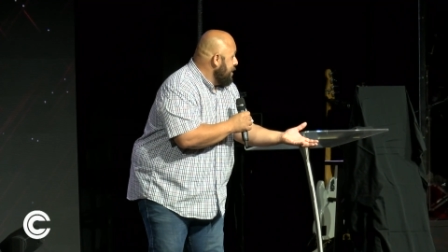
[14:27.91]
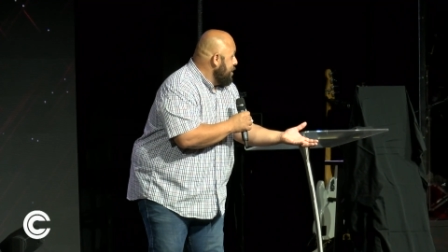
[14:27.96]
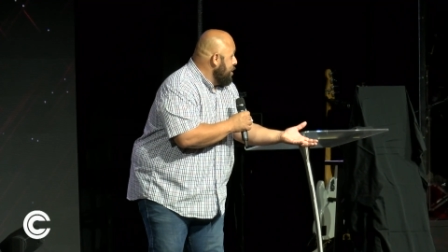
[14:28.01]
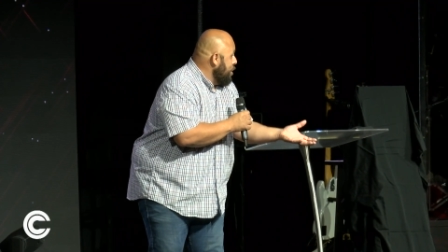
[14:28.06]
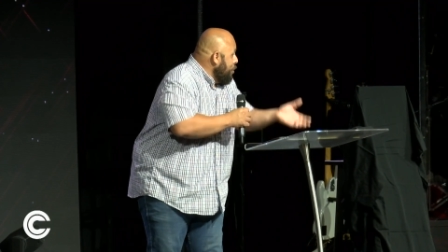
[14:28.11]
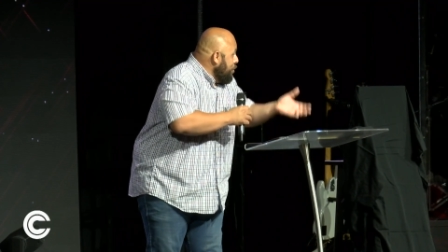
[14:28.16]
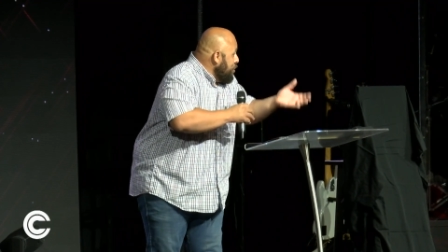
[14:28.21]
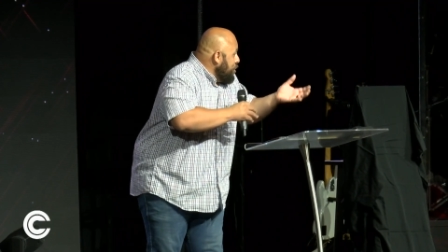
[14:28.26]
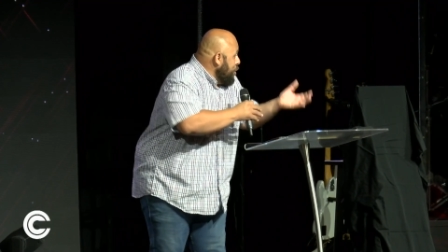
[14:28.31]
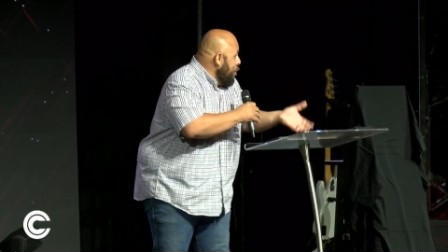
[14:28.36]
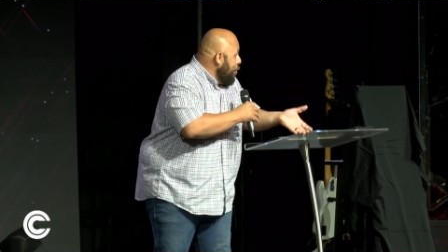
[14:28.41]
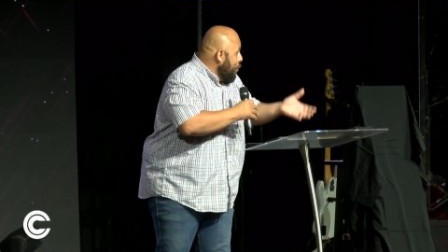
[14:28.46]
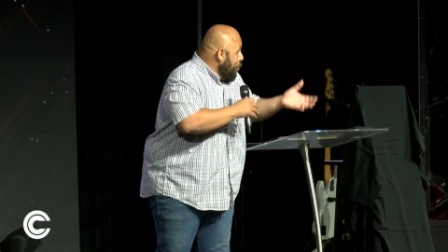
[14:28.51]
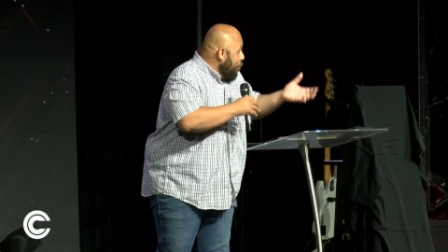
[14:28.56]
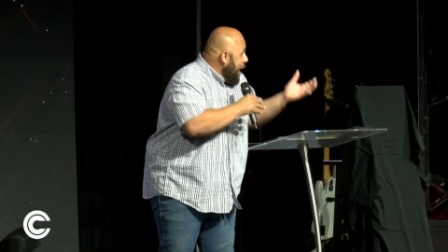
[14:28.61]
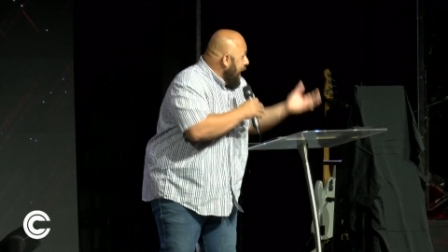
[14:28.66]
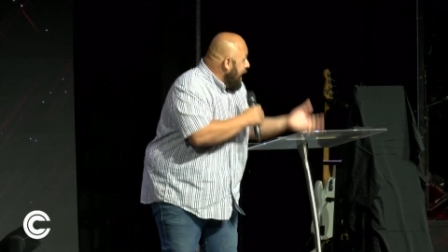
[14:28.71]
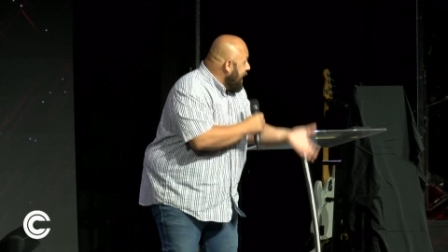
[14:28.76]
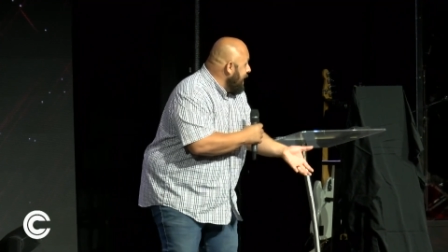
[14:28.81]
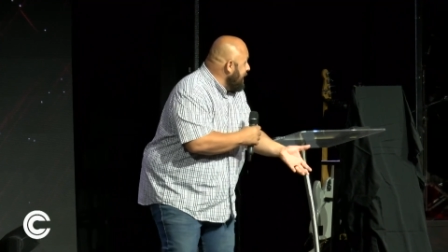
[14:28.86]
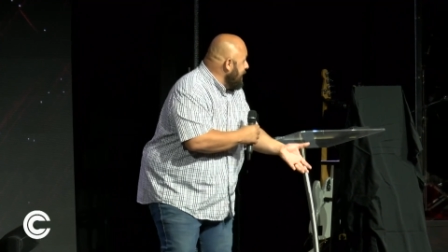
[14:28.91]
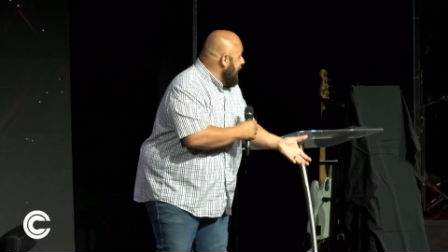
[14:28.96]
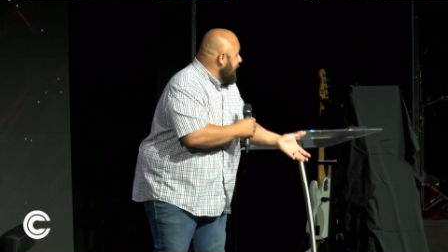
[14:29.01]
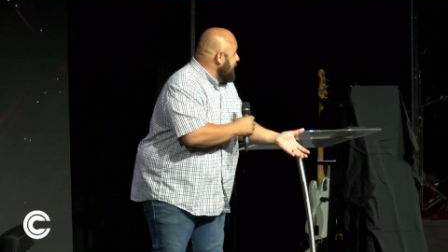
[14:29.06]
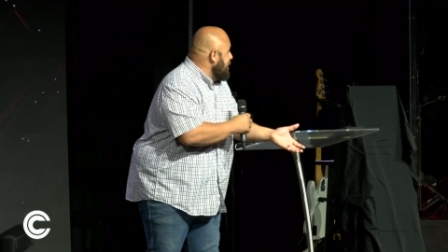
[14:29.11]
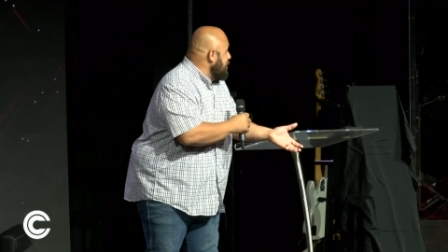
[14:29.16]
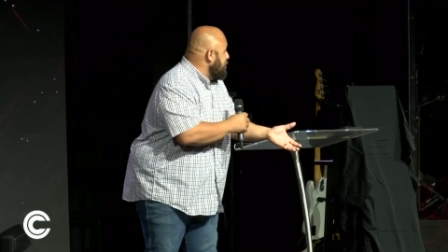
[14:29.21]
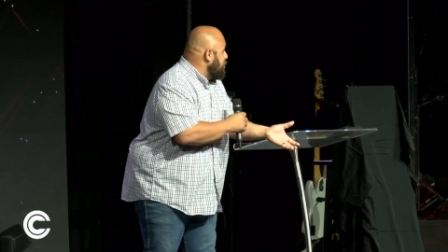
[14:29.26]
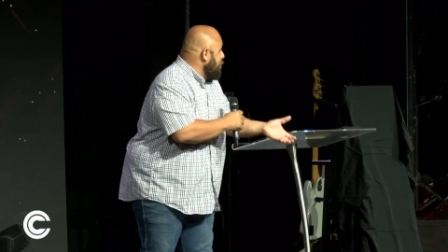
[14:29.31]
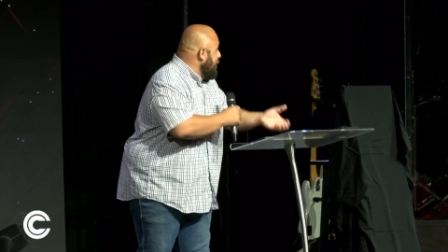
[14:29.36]
You don't, you don't
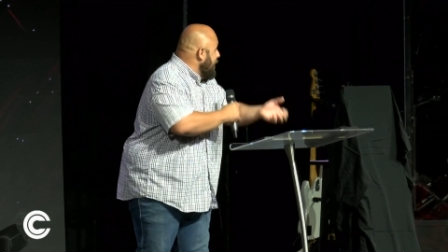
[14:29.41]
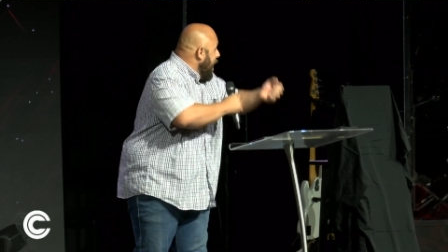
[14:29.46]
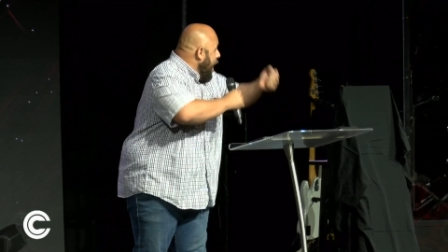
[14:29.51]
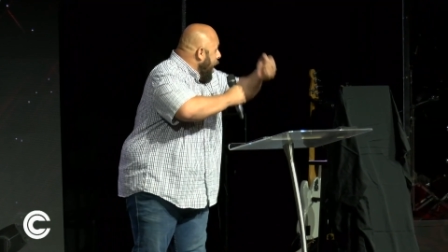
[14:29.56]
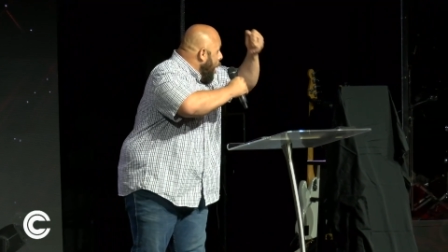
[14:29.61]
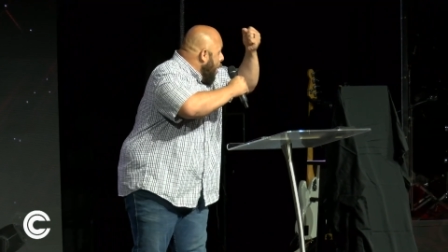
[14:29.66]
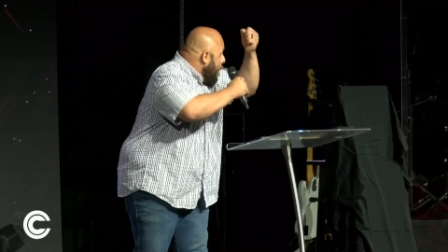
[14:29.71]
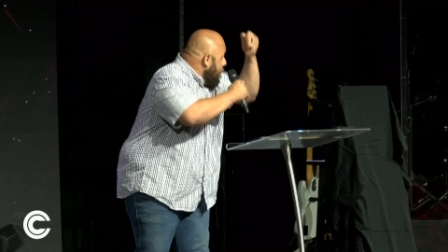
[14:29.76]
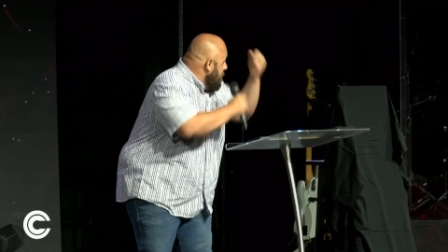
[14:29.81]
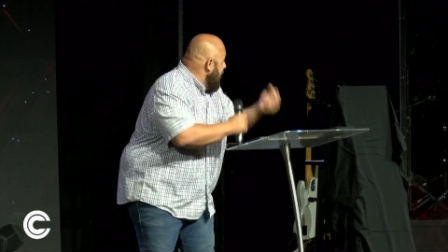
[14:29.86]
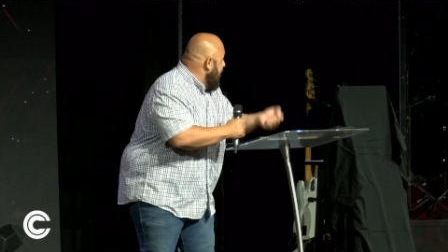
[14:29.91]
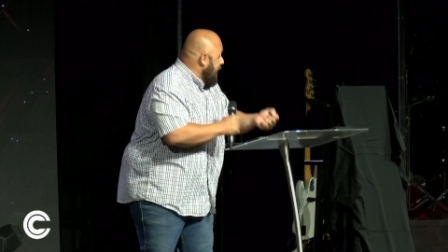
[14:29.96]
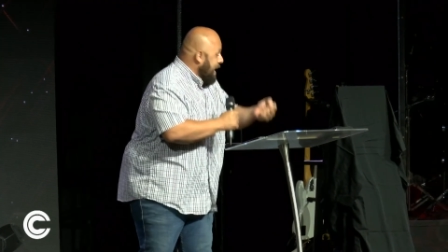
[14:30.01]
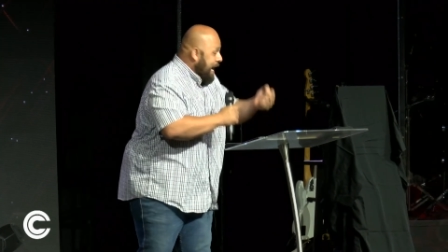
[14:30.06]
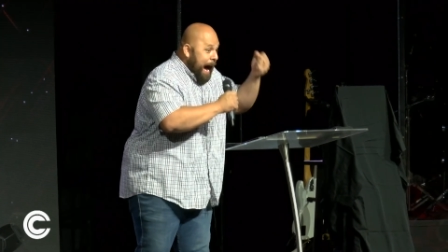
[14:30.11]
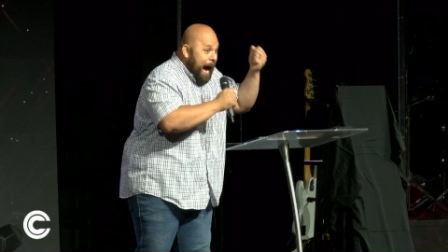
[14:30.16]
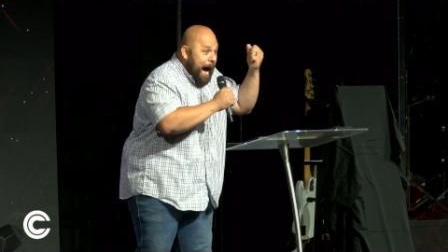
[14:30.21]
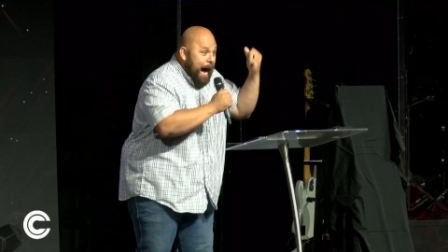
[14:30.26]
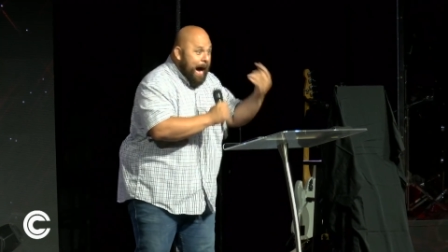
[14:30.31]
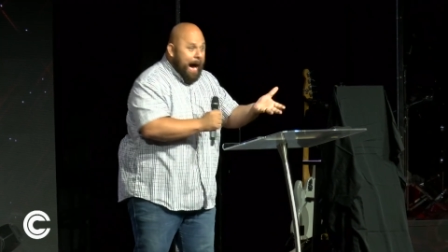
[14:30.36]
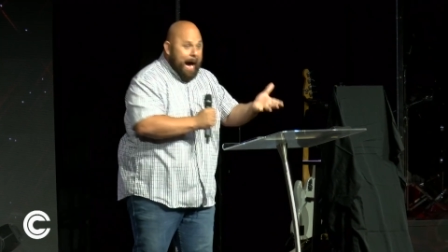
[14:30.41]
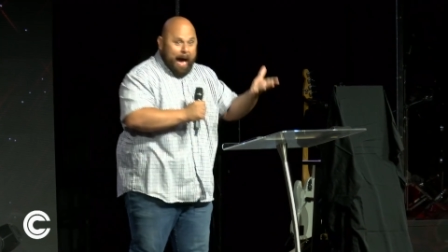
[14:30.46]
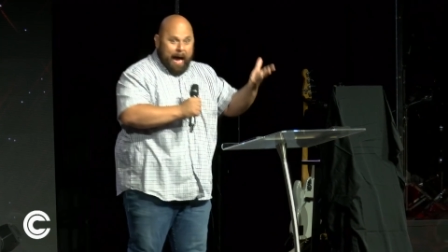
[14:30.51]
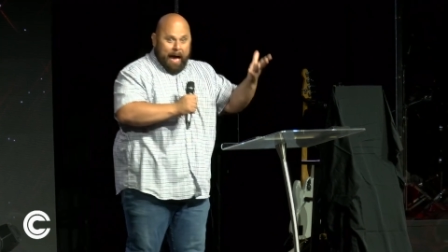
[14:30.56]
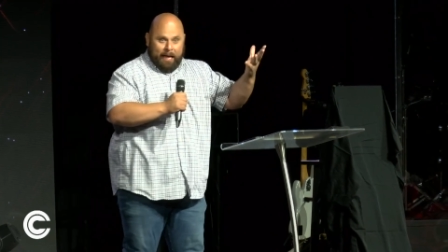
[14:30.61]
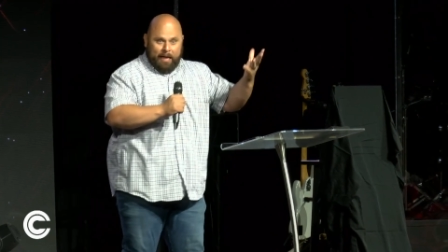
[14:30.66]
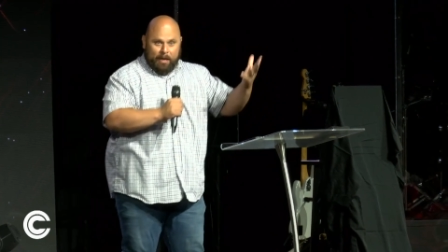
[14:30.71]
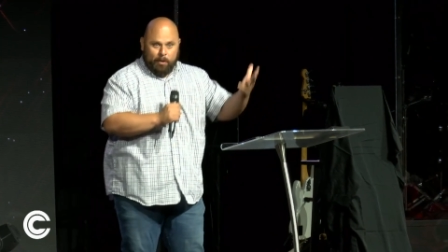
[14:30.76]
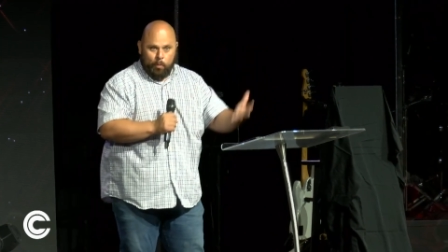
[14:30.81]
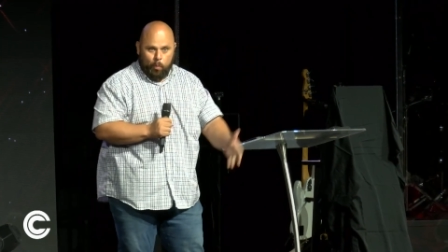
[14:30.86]
recognize it until, oh man,
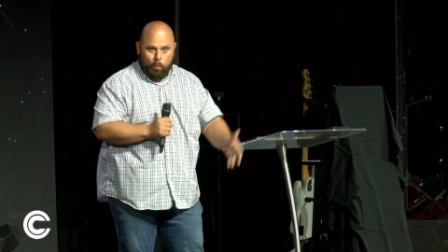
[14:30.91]
aha,